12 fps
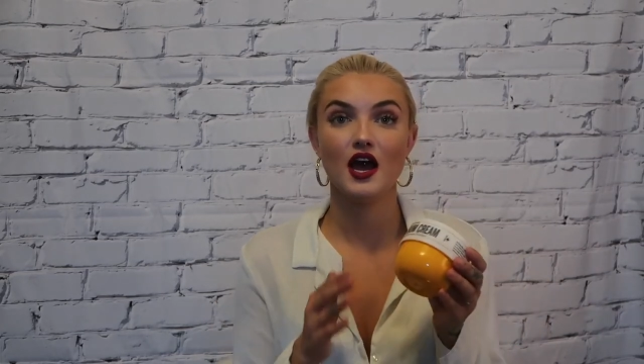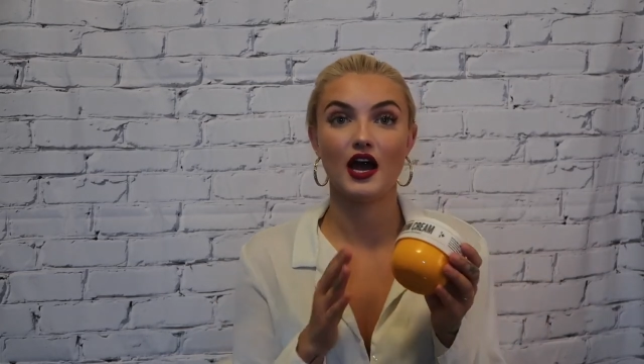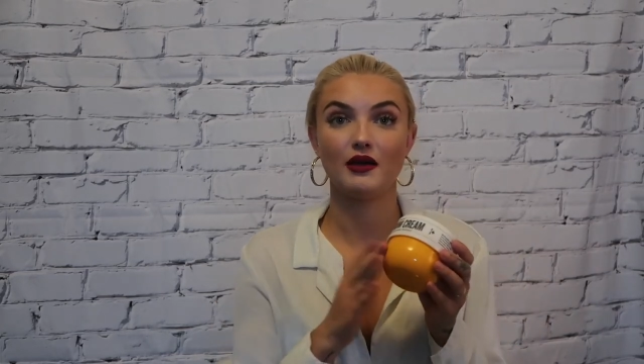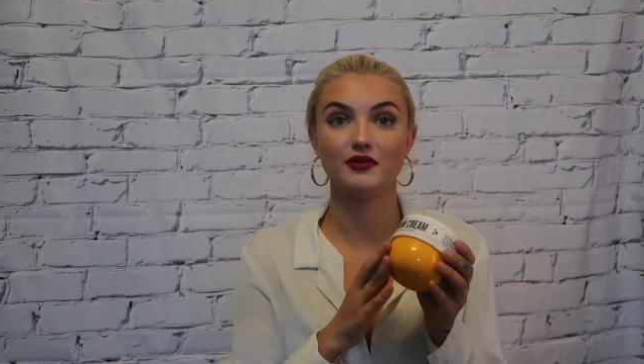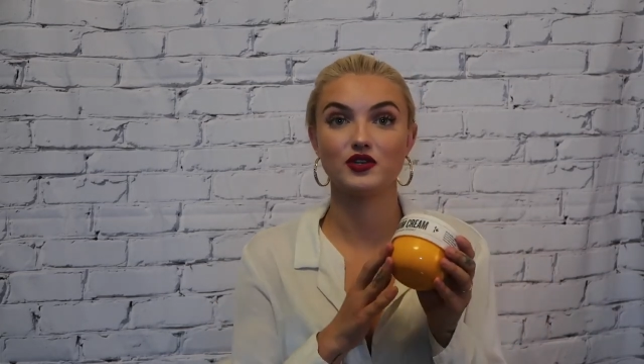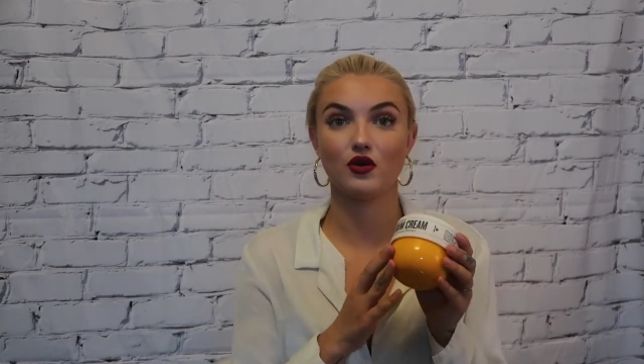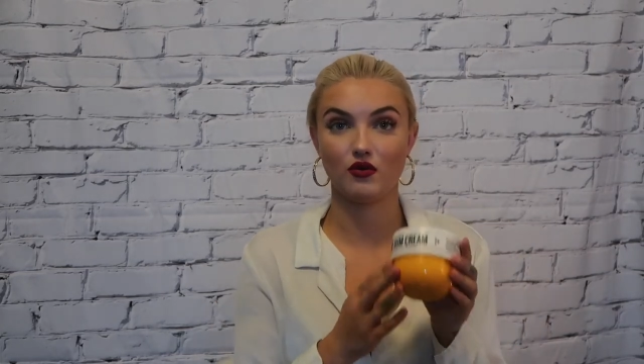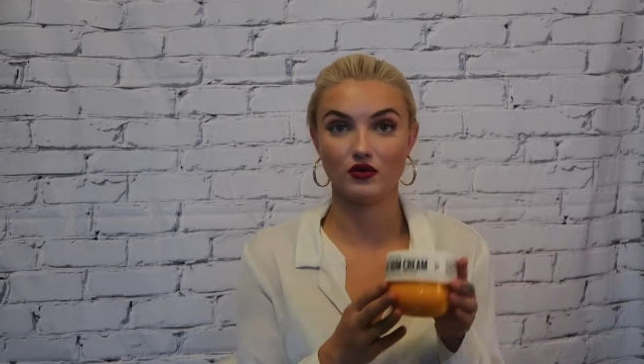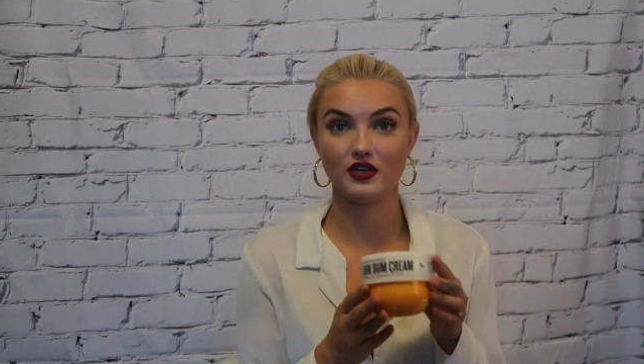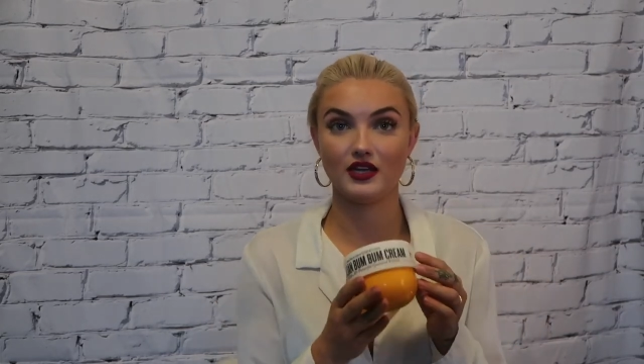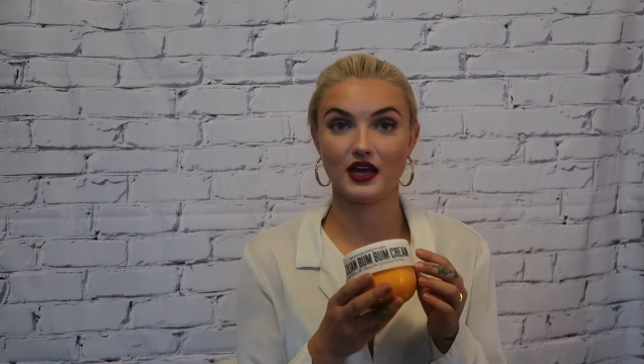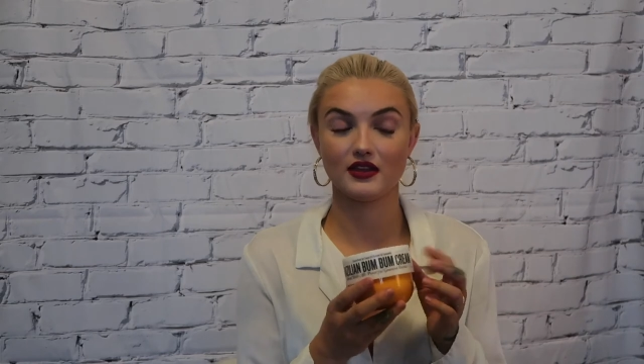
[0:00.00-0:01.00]
I would
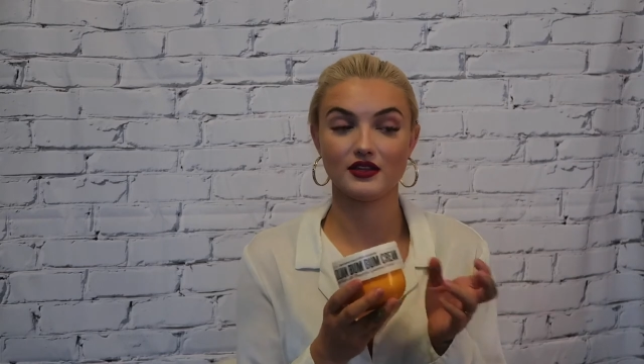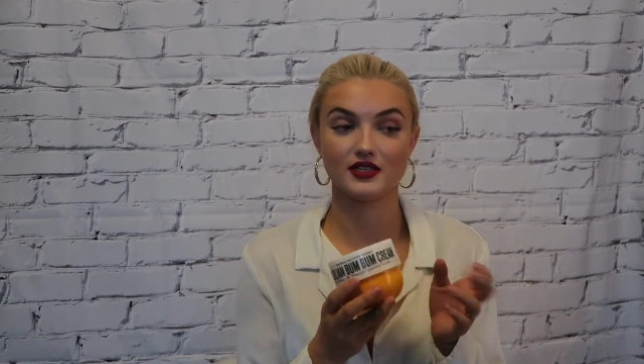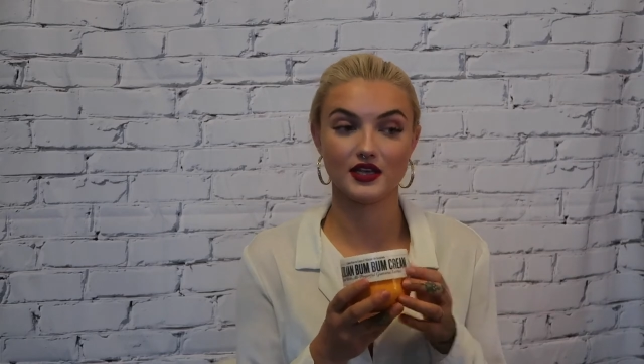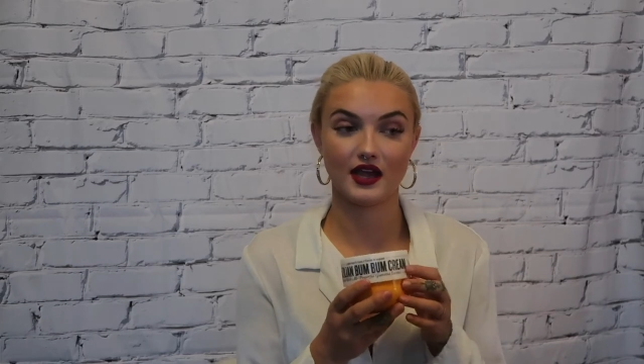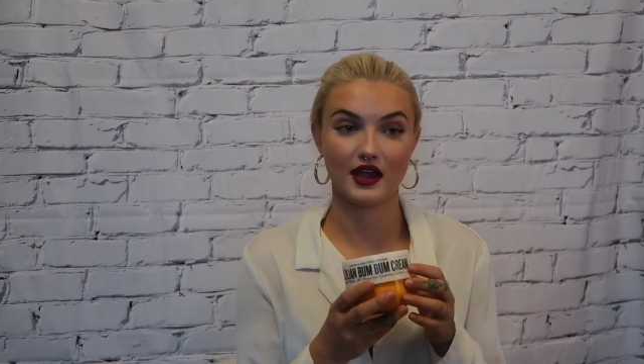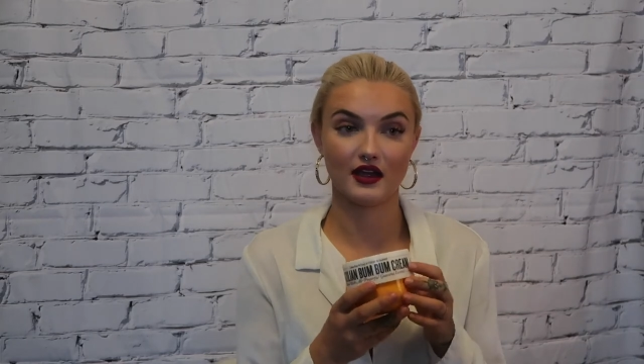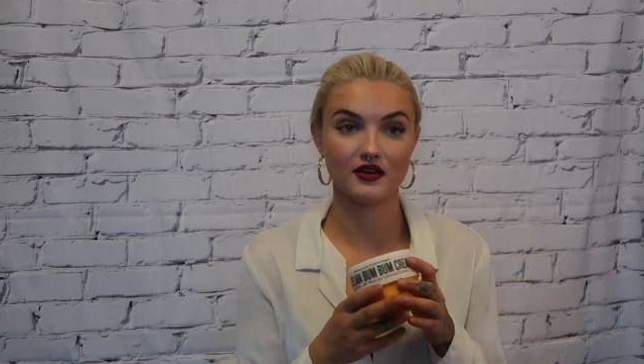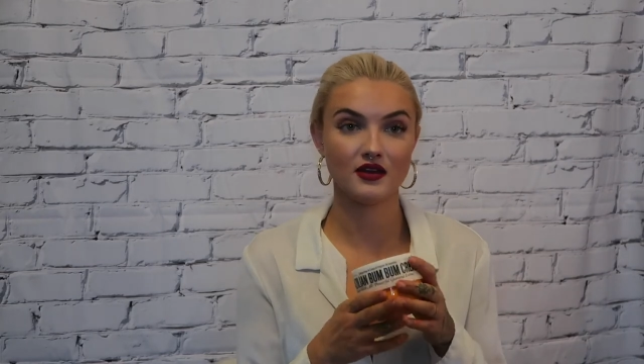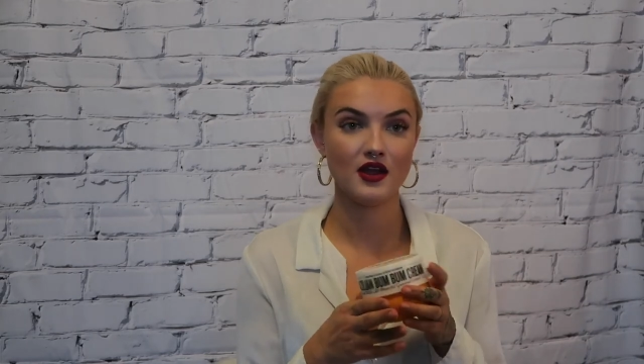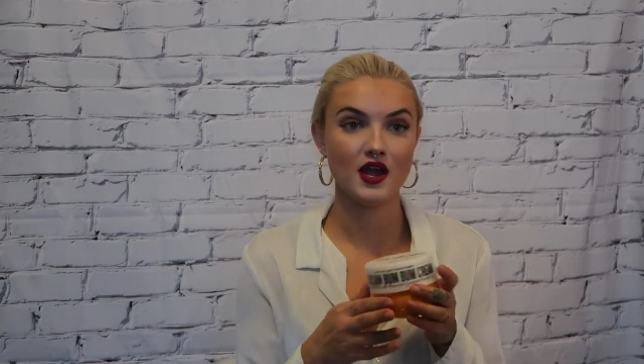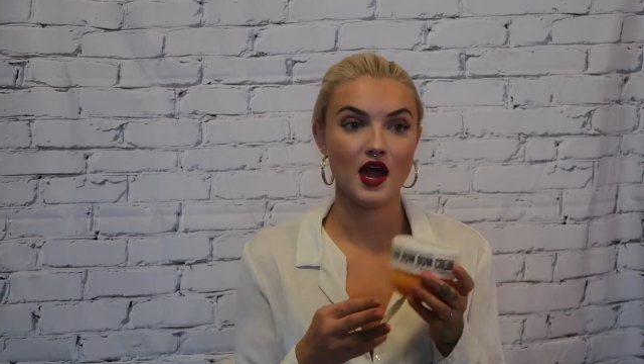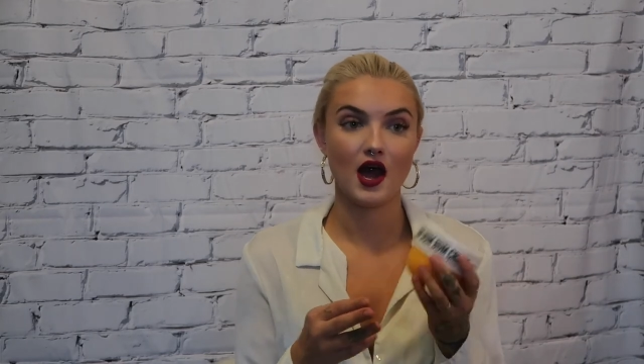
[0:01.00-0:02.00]
totally get this again.
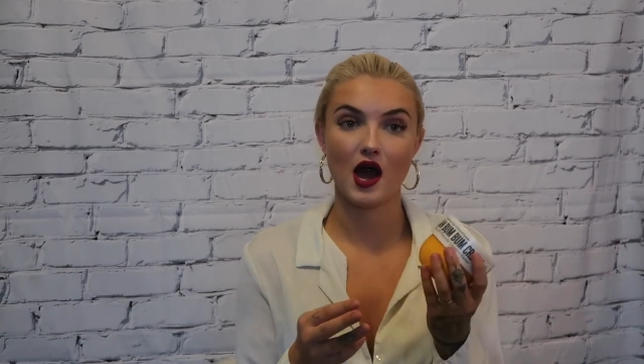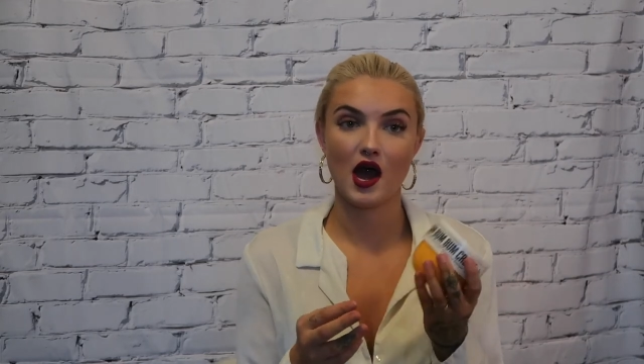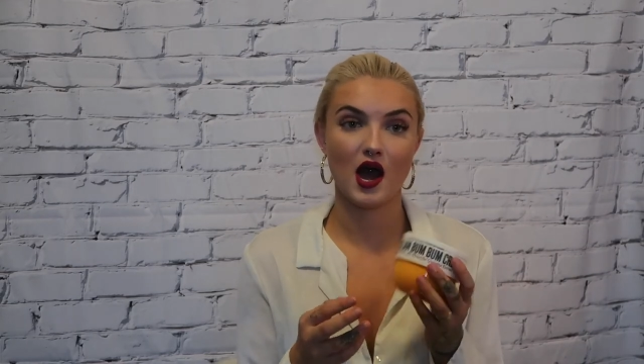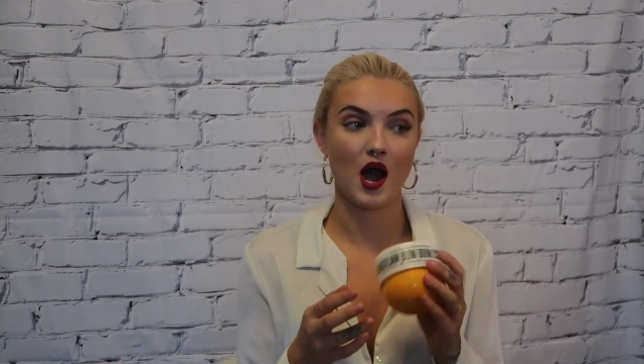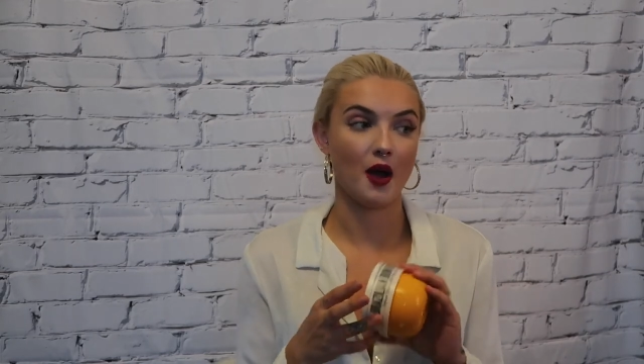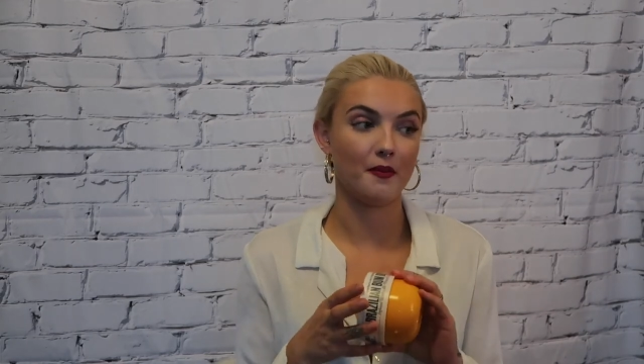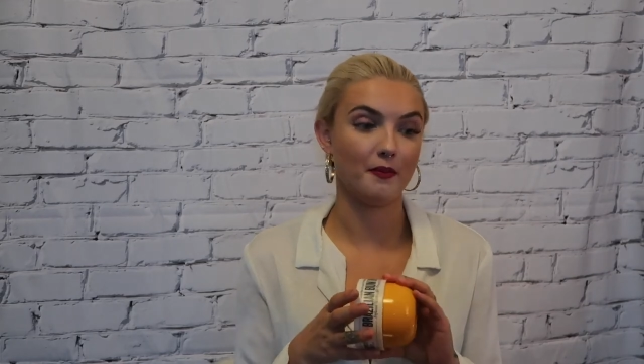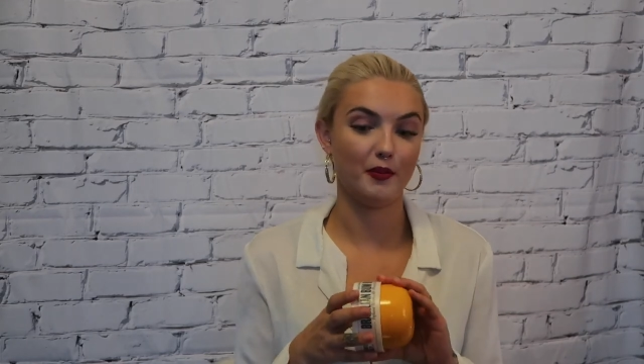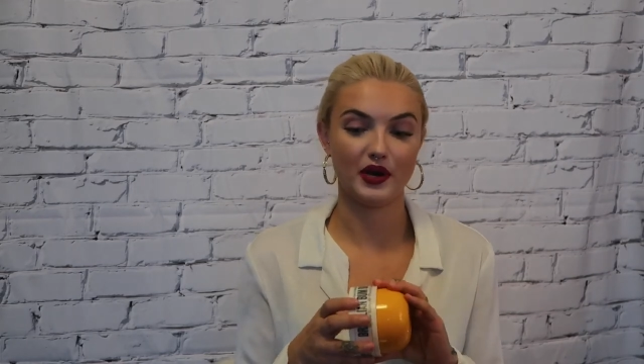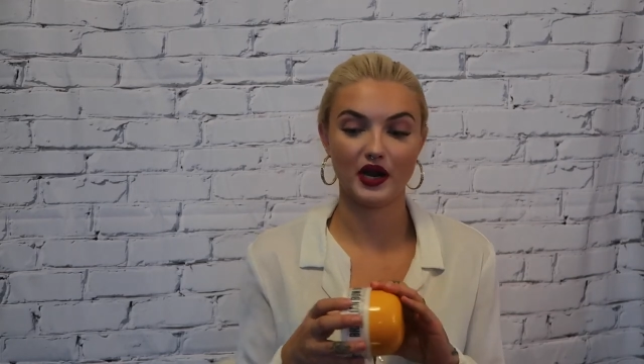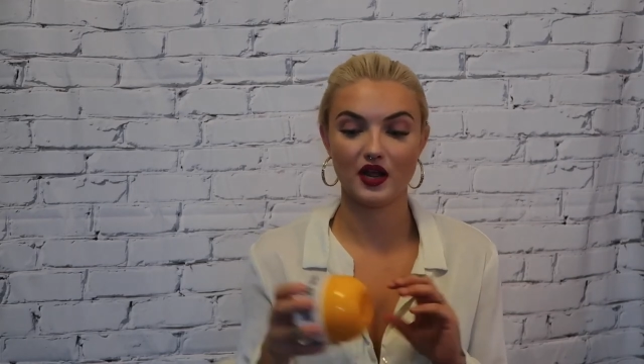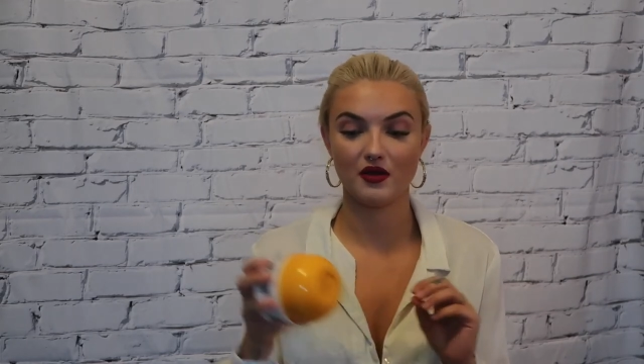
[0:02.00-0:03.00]

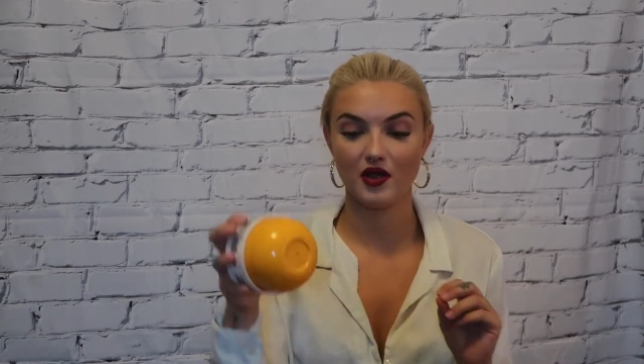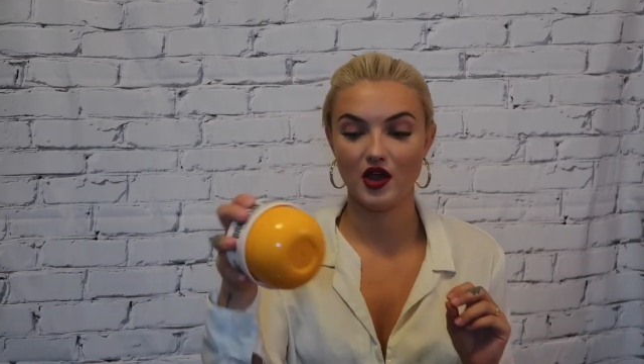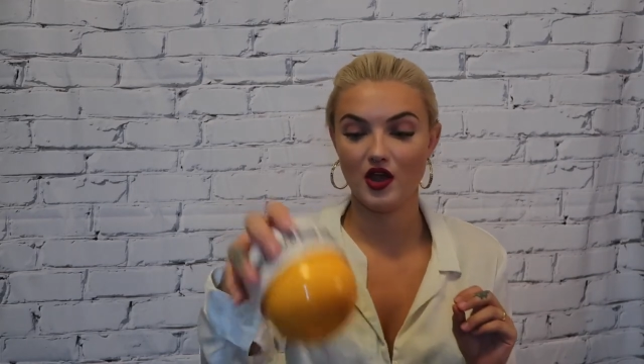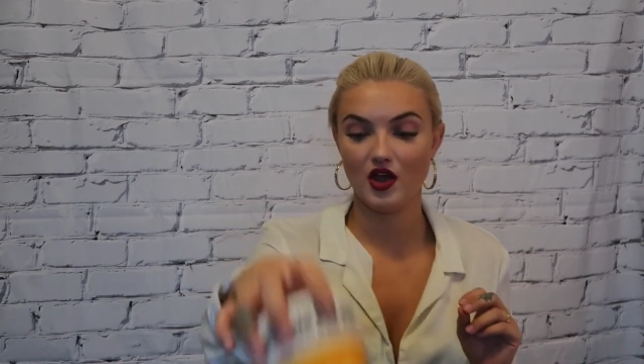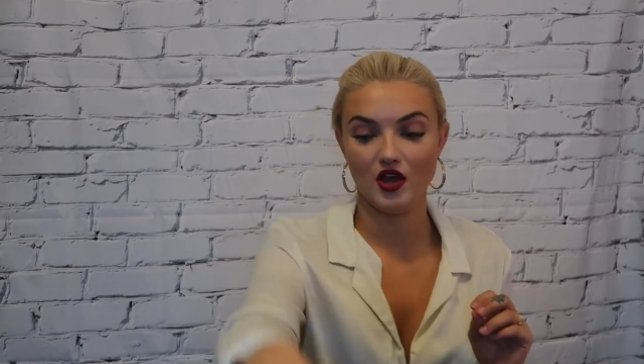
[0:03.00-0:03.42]
But I